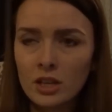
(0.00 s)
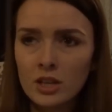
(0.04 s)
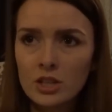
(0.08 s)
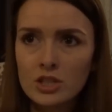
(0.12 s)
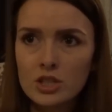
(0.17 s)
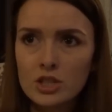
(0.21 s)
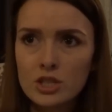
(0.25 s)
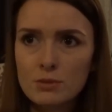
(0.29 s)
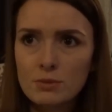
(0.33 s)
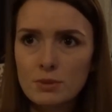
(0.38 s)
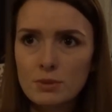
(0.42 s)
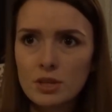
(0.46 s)

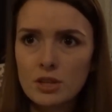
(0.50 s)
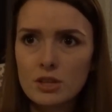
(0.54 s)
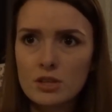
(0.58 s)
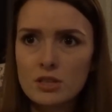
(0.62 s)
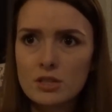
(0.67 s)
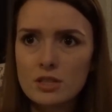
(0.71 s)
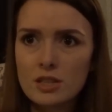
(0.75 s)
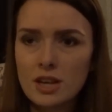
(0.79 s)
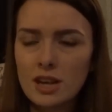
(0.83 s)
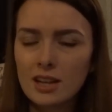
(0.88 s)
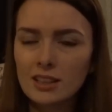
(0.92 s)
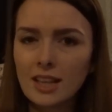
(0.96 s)
just
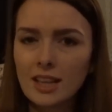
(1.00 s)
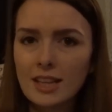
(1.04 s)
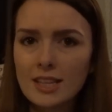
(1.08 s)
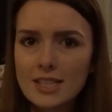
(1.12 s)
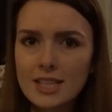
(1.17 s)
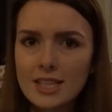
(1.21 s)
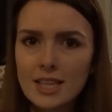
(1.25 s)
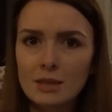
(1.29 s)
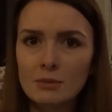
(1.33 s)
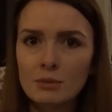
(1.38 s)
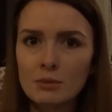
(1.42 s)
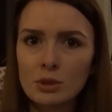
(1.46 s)
because I like to
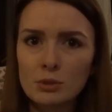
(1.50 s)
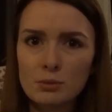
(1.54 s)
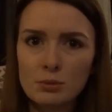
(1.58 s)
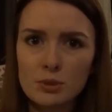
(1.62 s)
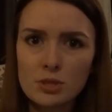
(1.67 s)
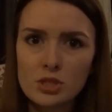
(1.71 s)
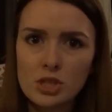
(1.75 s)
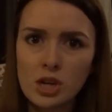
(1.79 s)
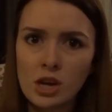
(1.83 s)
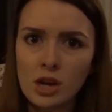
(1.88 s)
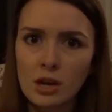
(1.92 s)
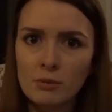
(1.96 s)
get them new
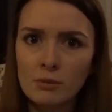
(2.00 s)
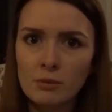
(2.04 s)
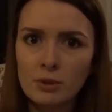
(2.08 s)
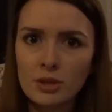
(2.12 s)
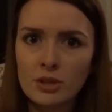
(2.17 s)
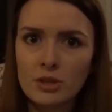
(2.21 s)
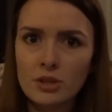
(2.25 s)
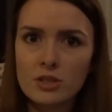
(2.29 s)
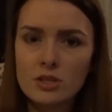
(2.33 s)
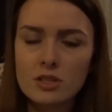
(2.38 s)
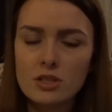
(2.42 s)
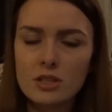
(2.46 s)

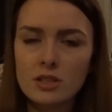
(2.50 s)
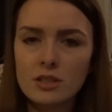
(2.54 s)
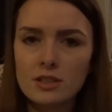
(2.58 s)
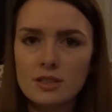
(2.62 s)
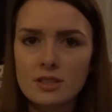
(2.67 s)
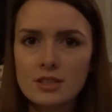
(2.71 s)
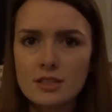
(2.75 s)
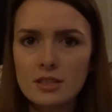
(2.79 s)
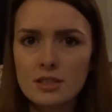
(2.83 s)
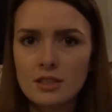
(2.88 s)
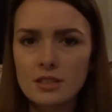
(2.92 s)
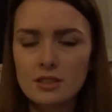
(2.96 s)
pajamas
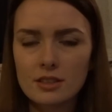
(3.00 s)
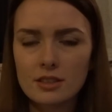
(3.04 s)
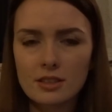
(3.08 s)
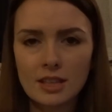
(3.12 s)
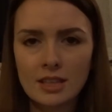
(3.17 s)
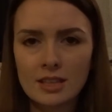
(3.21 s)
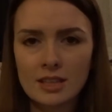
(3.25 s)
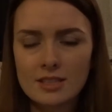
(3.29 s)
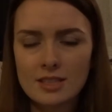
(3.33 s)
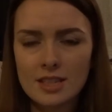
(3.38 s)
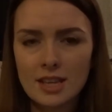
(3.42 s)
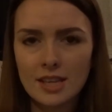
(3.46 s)
and
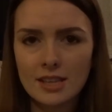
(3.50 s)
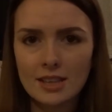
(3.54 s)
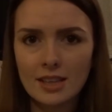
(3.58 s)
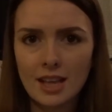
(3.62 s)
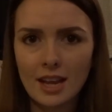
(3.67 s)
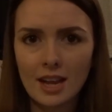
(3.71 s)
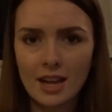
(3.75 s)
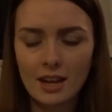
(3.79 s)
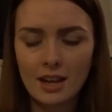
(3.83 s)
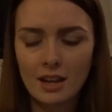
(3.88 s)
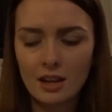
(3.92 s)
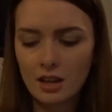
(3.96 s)
things like
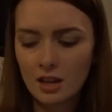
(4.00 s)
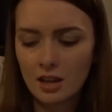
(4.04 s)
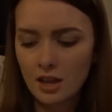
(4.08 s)
that.